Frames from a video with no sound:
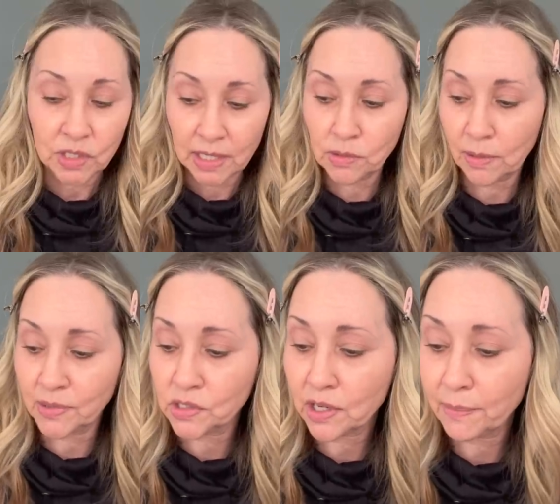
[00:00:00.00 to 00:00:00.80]
that's what I'm going
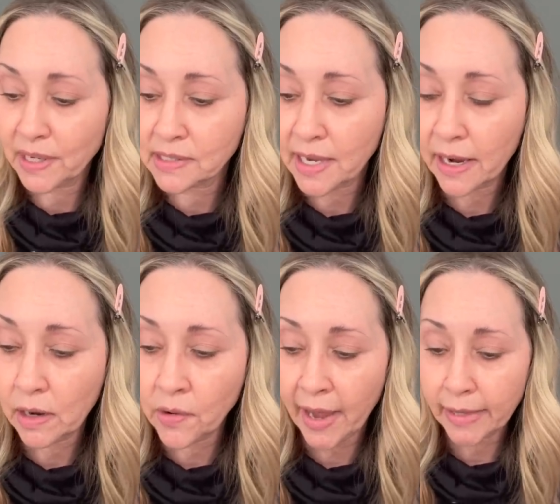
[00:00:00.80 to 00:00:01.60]
to start by saying.
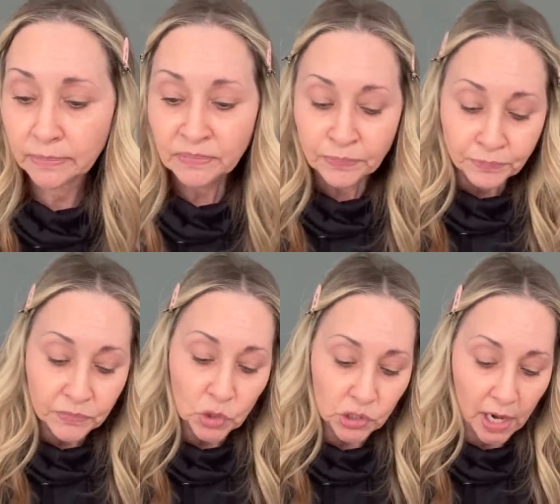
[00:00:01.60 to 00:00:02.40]
Okay.
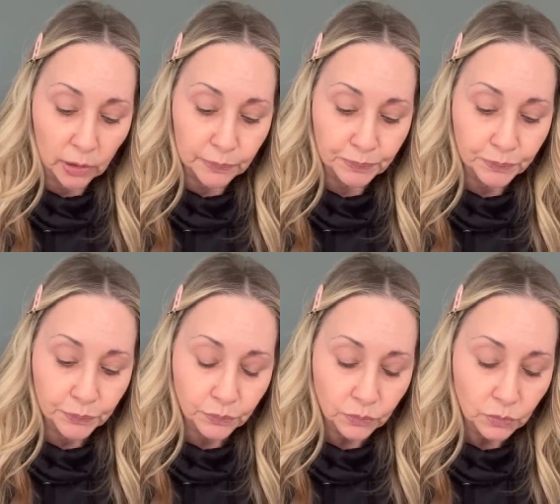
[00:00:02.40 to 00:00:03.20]
So
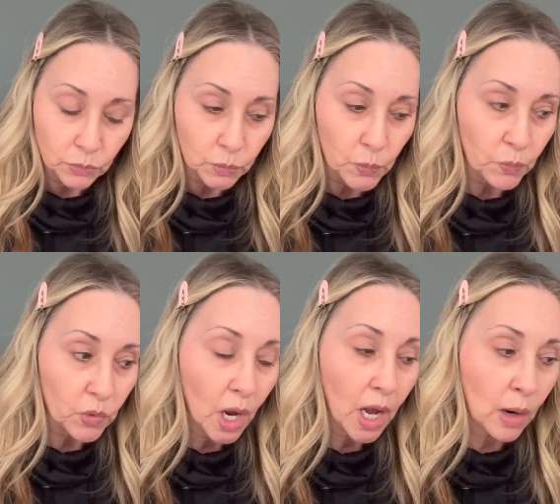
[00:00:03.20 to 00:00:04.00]

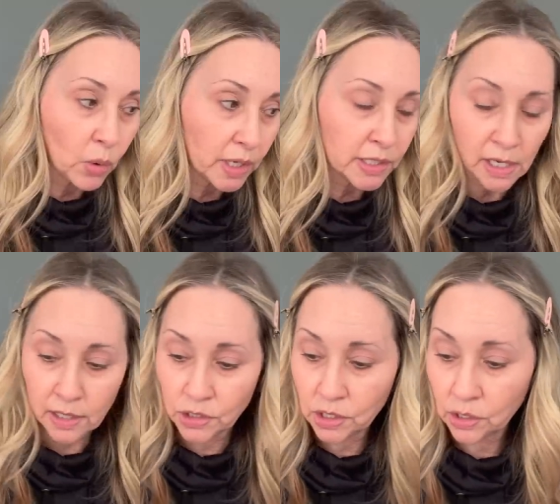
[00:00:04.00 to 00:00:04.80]
I want to
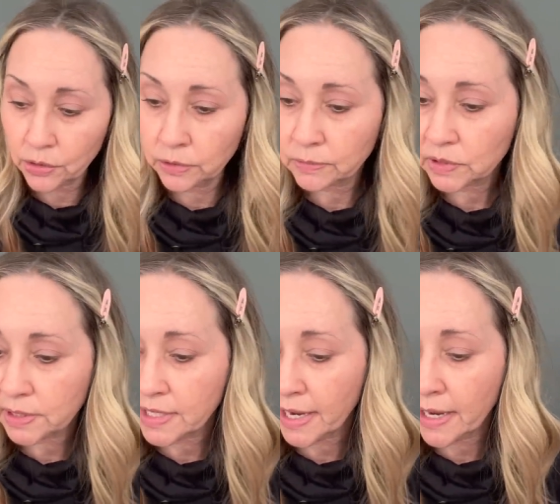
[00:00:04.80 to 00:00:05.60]
talk to you
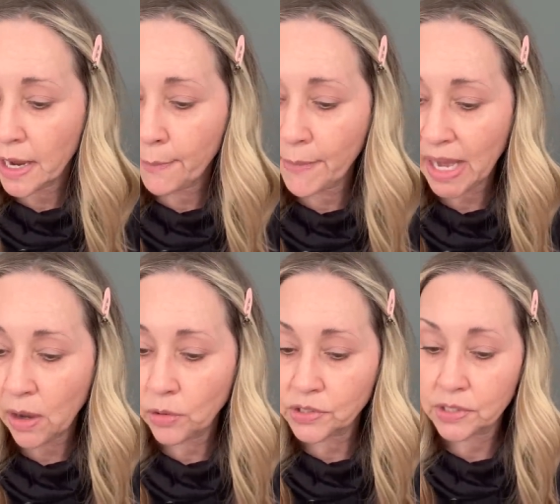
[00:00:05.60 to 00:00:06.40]
today
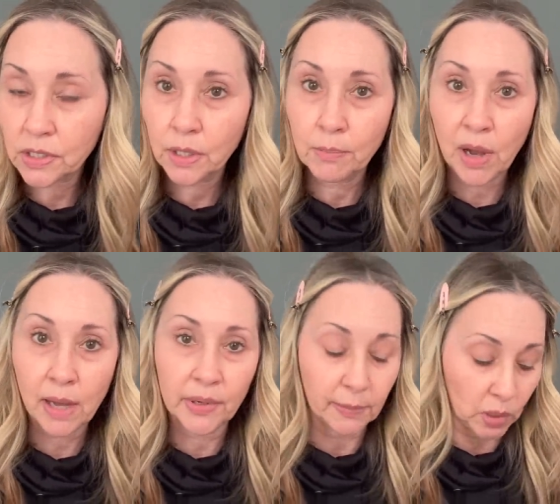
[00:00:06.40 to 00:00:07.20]
about mob
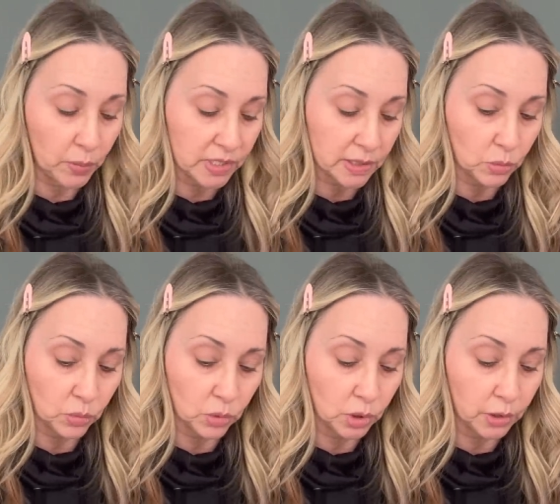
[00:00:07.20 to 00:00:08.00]
and I'm going to put some
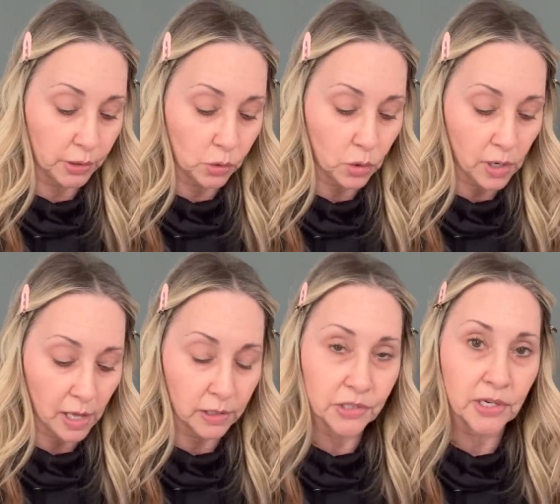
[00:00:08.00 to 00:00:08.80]
really cool
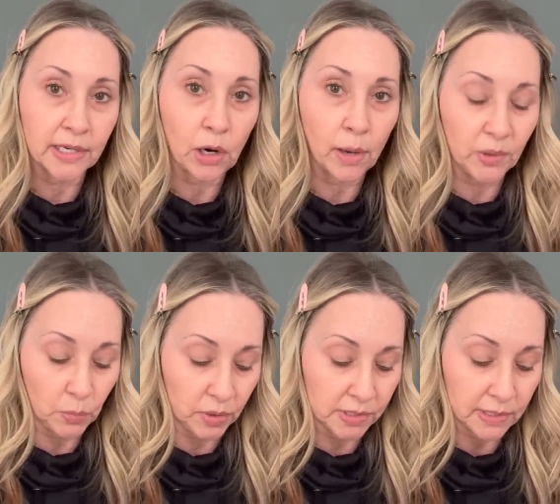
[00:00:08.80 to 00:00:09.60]
colors on. Now I'm going to
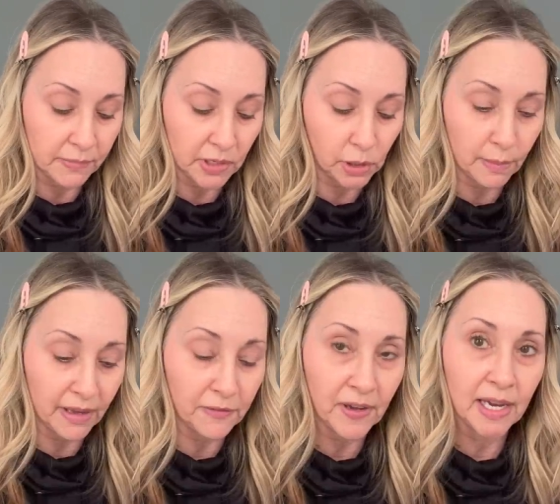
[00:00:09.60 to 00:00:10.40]
put something on my
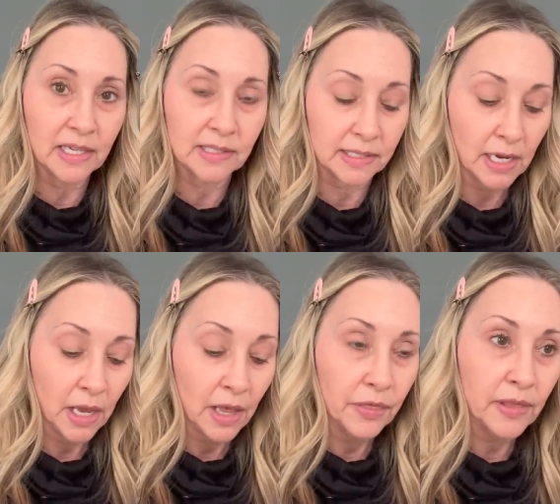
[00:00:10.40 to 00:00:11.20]
face
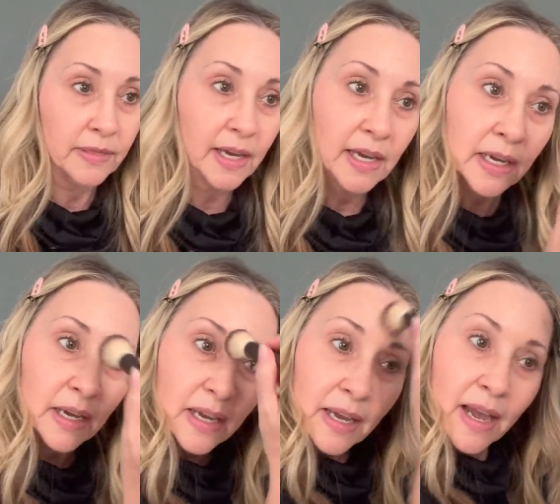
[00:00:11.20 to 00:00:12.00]
that they
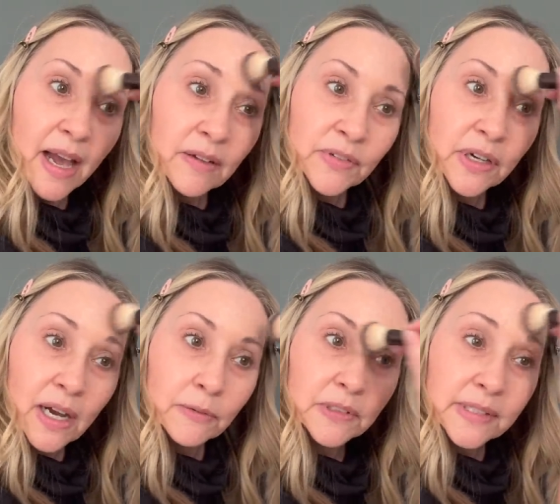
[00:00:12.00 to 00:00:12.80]
have
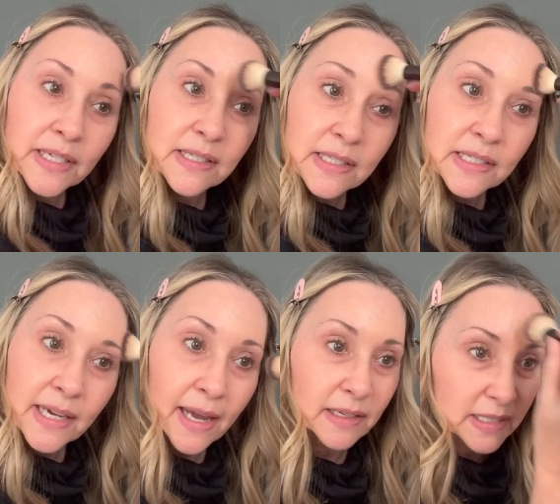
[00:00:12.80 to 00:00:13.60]
not released
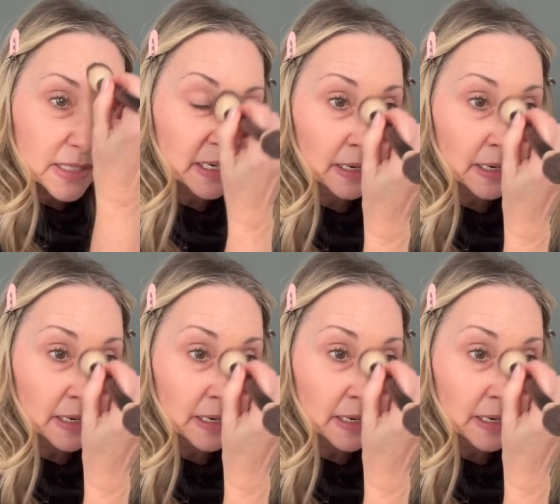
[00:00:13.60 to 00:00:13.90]
yet.